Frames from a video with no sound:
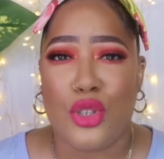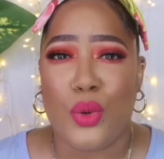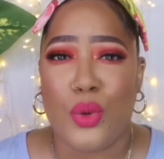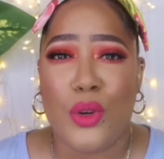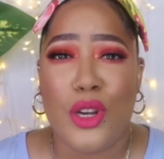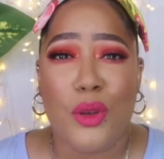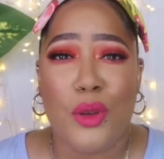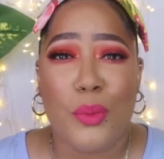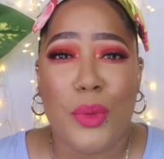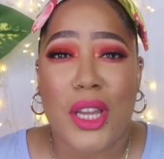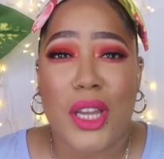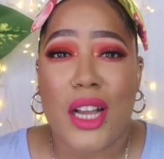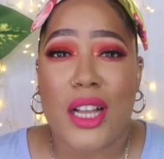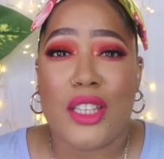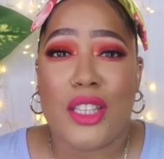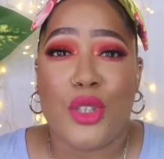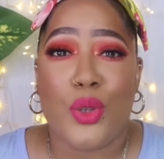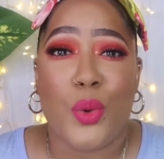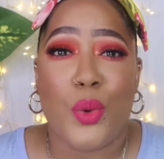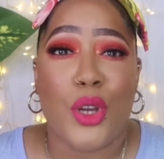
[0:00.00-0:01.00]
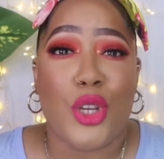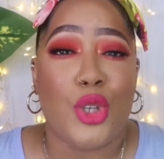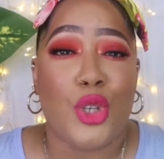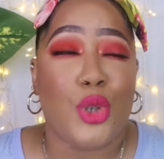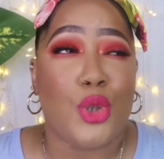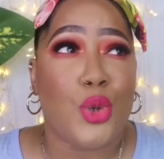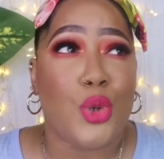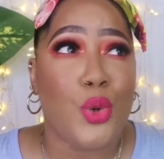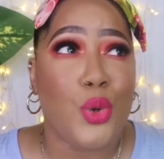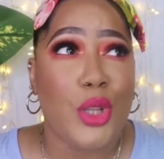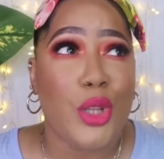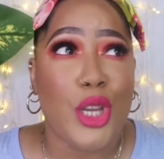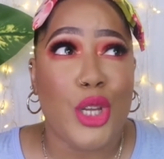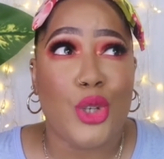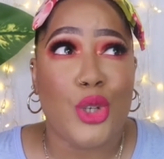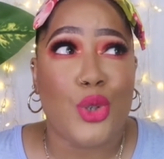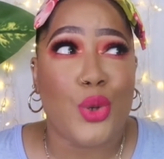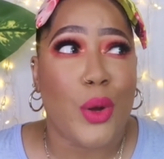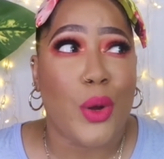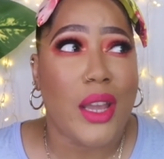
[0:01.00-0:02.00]
doing it because you and truly
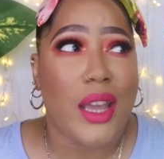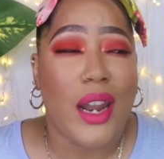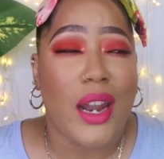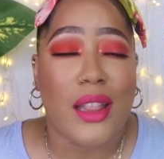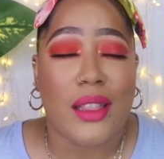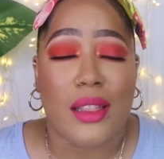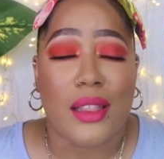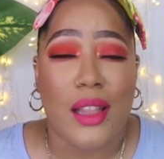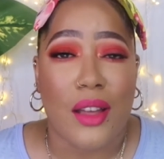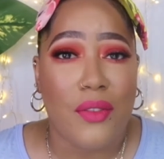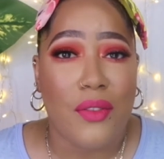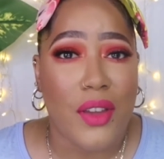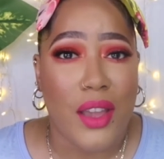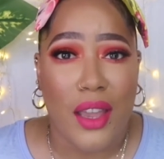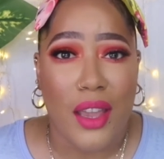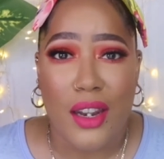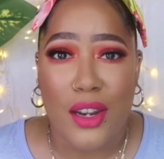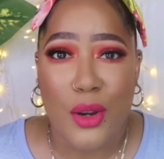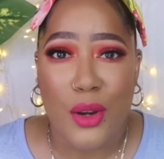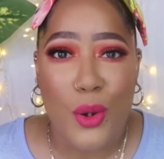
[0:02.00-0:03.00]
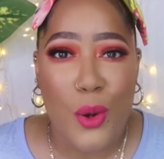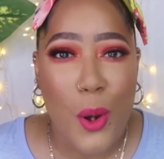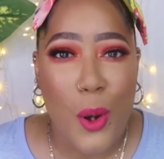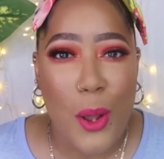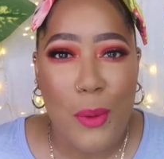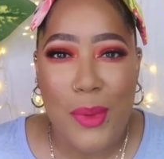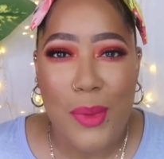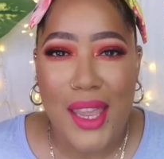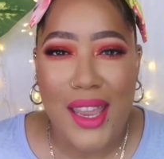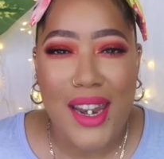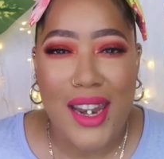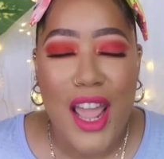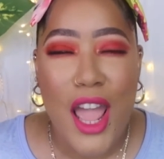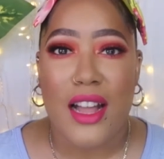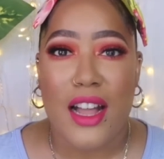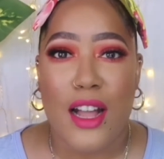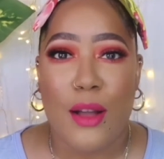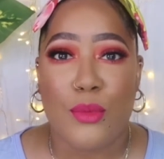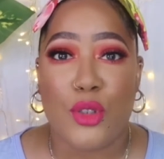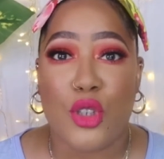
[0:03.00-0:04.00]
enjoy it and love it you know what I mean
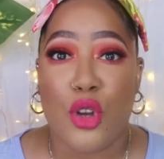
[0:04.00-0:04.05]
um,